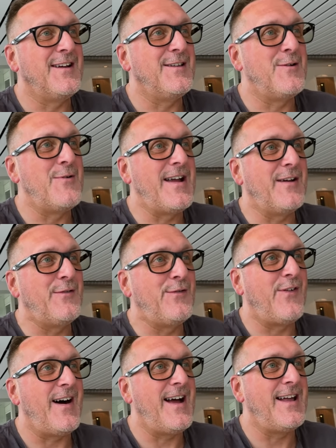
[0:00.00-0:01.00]
The Ring of
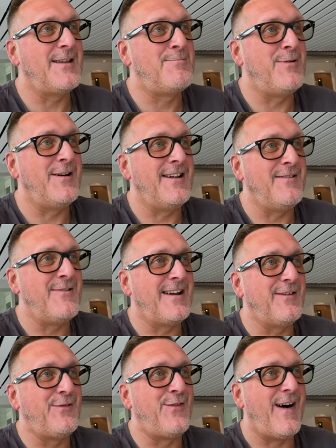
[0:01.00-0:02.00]
Fire, the Burning
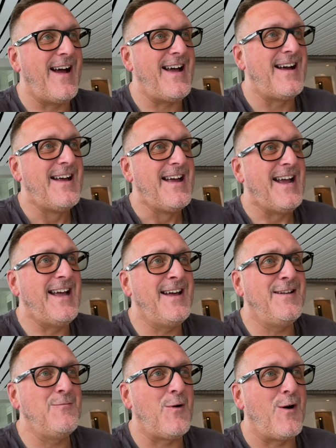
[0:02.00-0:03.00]
Ring of Fire.
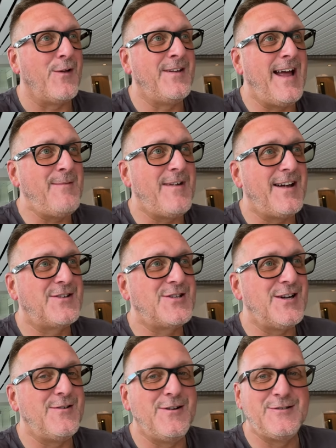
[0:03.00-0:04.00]
In one, name that a
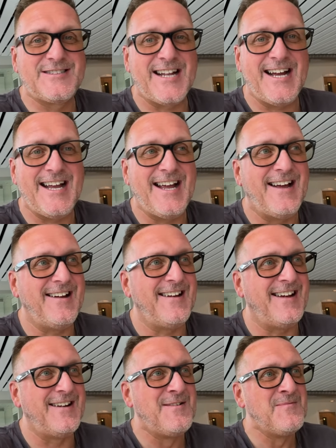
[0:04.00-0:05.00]
tune. Who sang it?
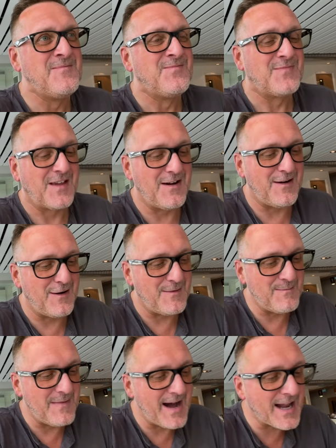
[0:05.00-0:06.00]
Oh,
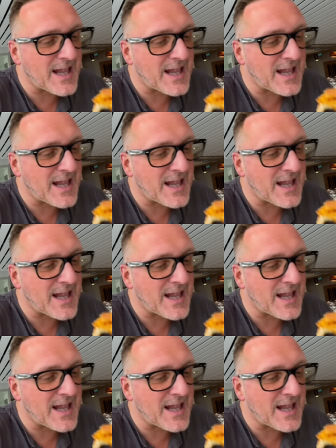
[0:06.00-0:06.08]
man.